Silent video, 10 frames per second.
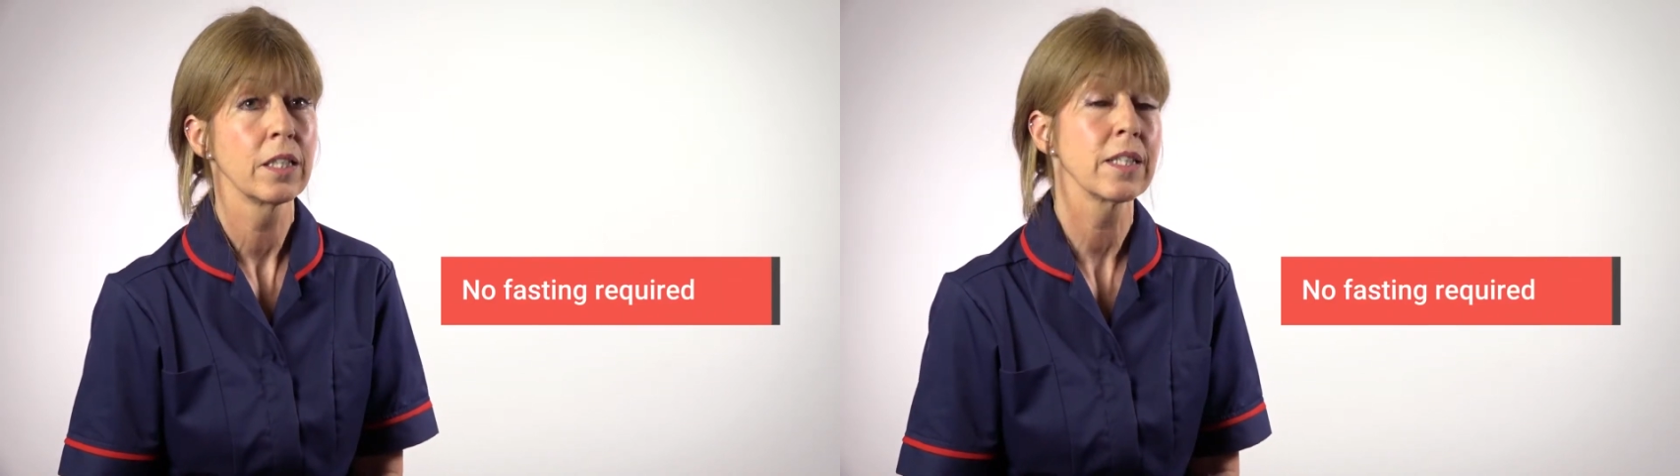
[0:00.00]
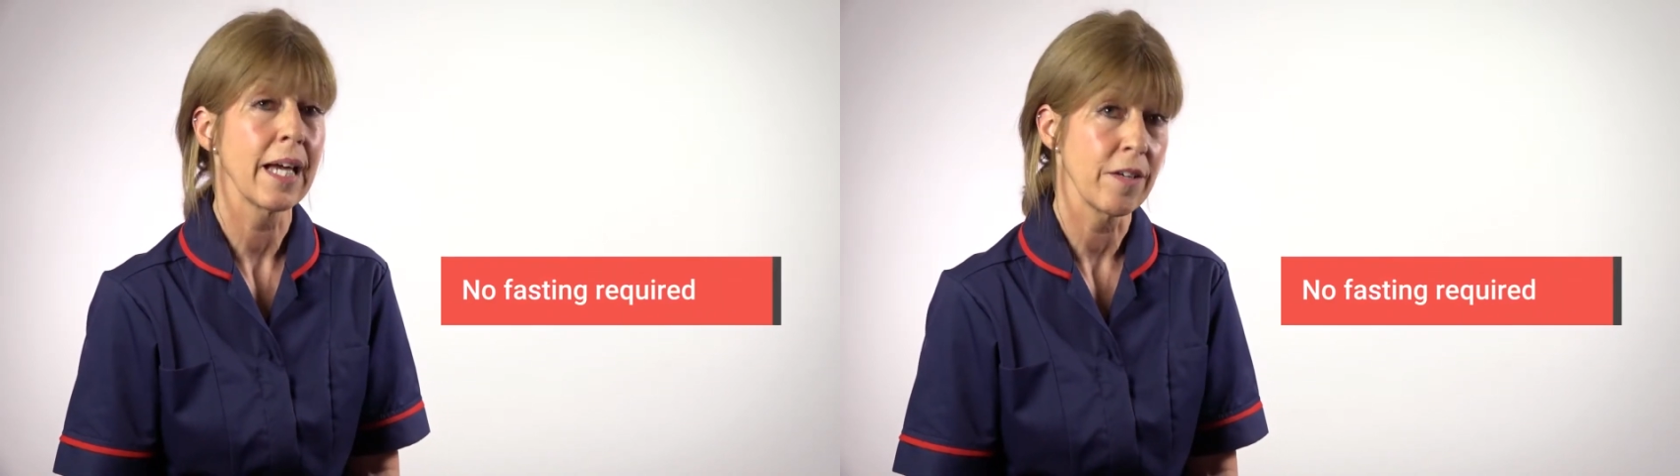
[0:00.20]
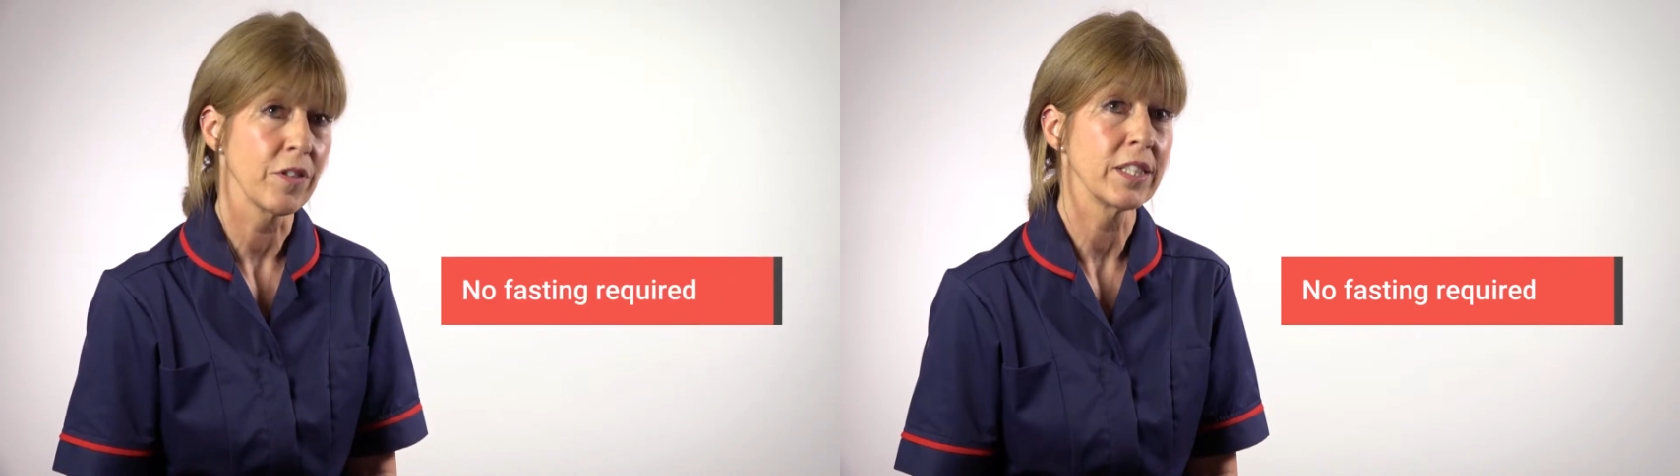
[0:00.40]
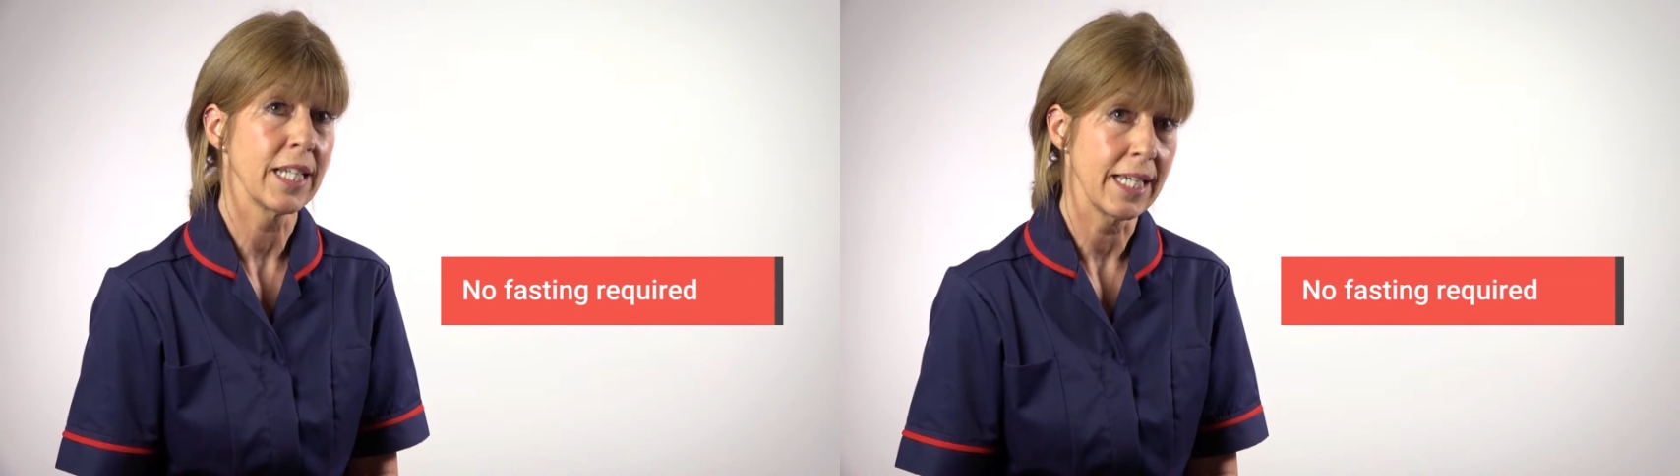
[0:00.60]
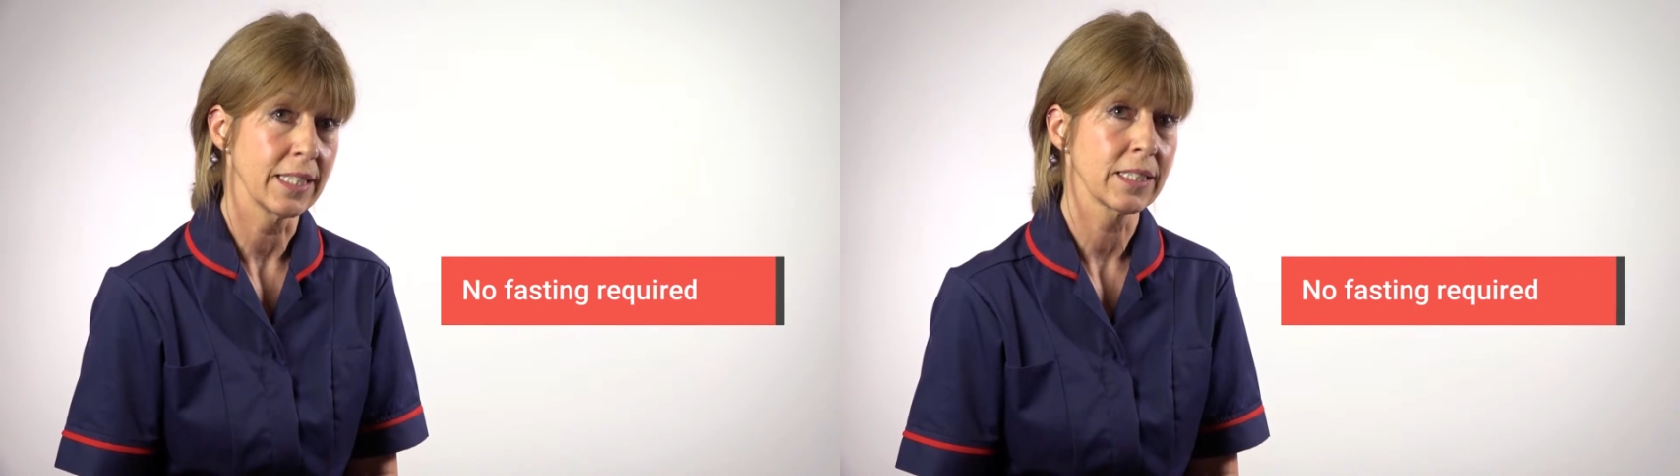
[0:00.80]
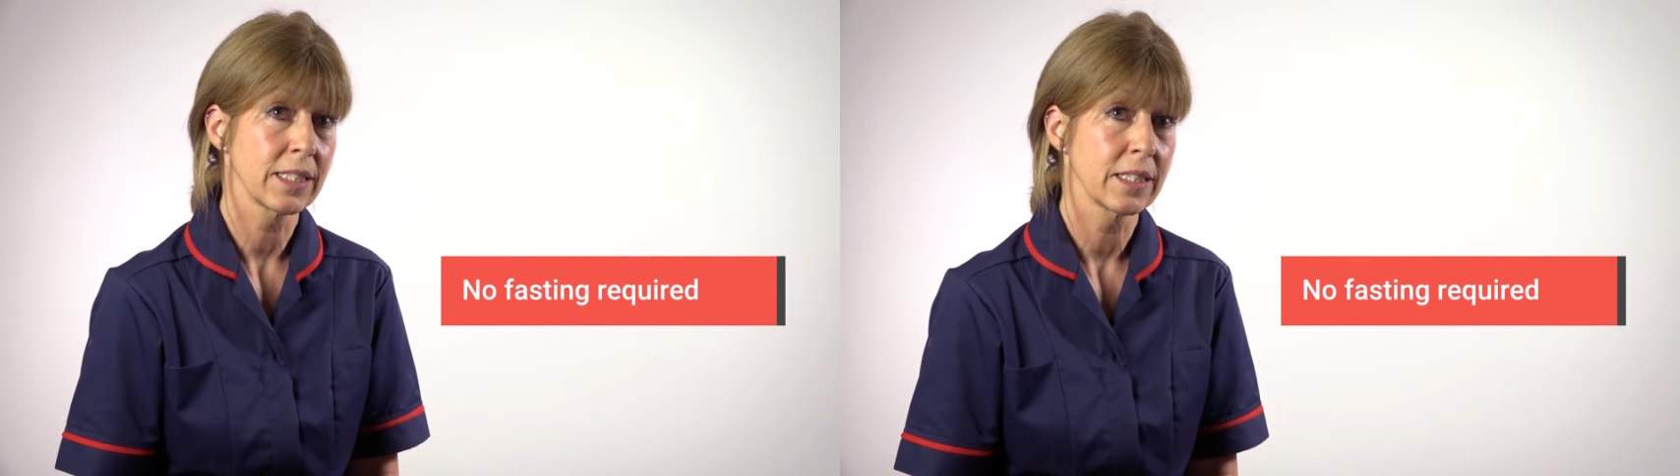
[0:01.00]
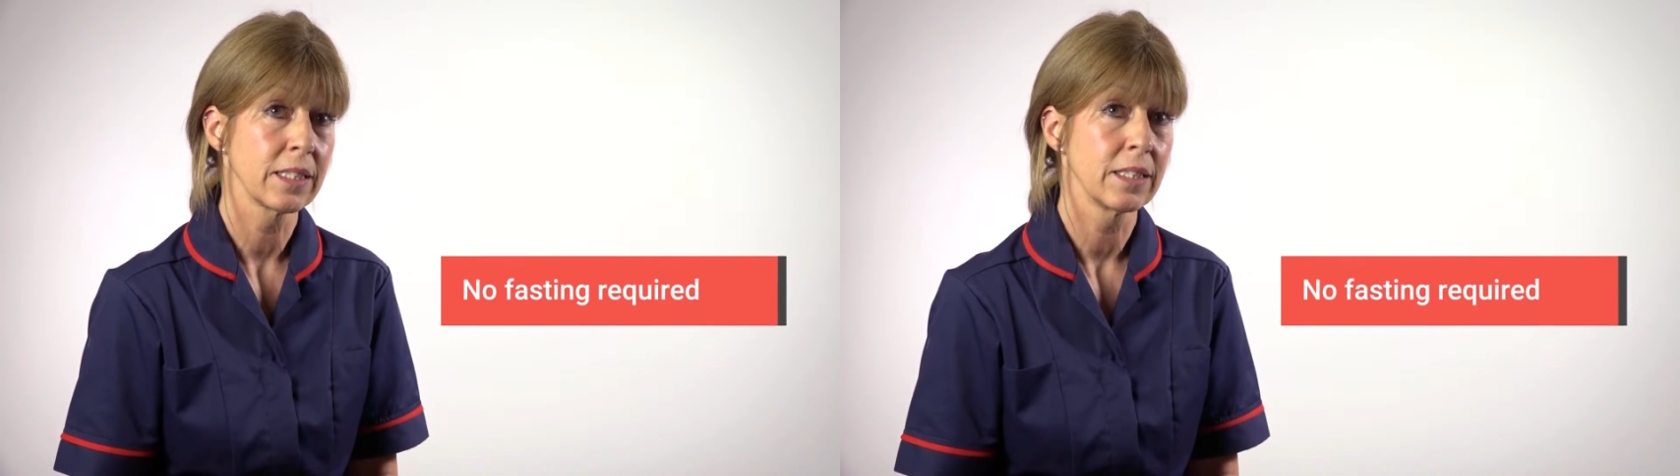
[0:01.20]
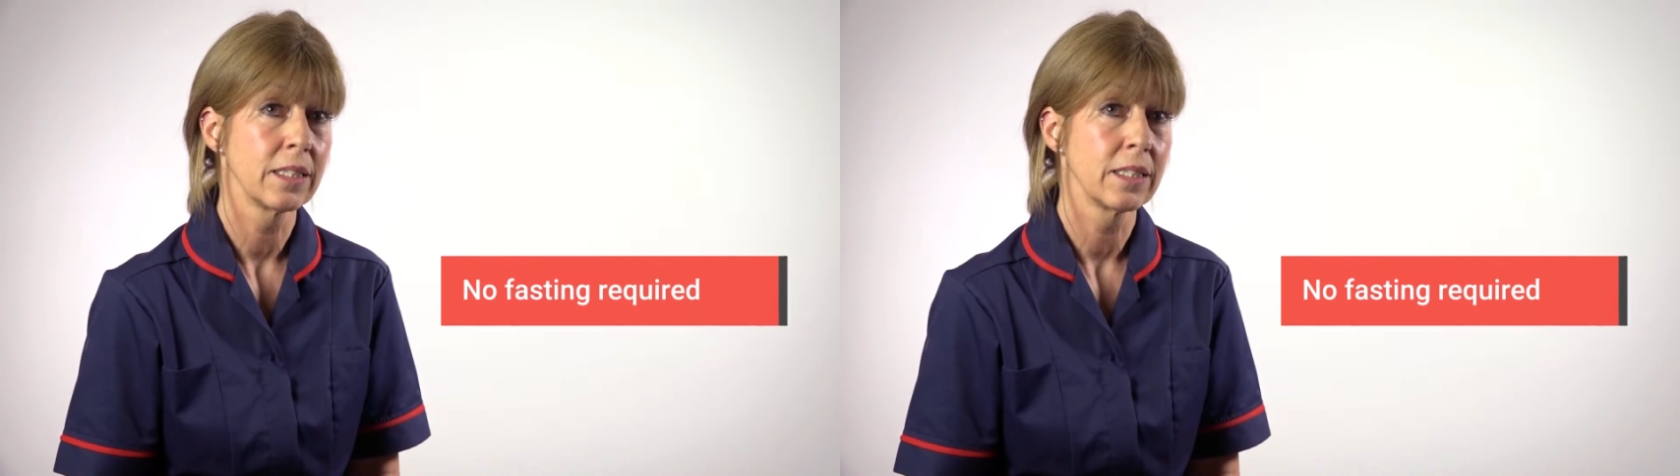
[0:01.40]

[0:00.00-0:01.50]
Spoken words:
to have the test.